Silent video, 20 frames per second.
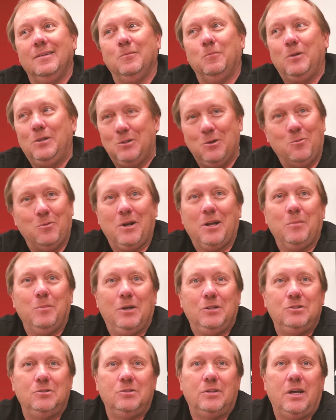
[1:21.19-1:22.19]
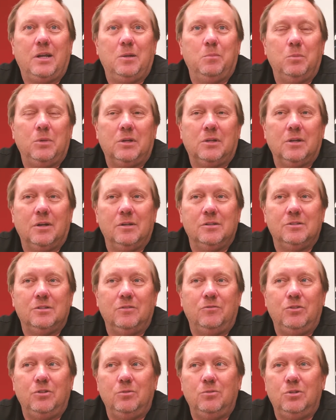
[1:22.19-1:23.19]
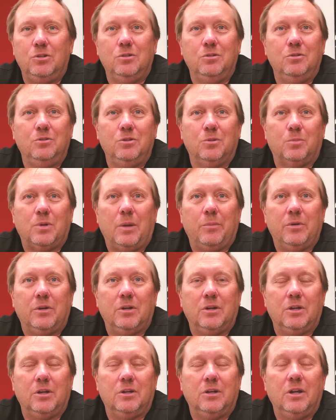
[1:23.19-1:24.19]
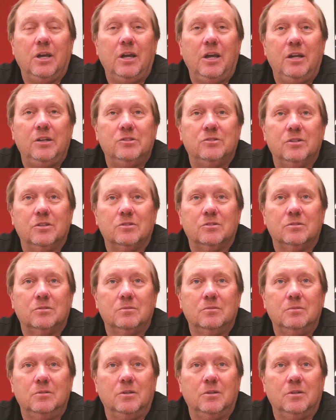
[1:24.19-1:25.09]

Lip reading: We don't recommend you date it because if you do, you're probably going to get an age that's,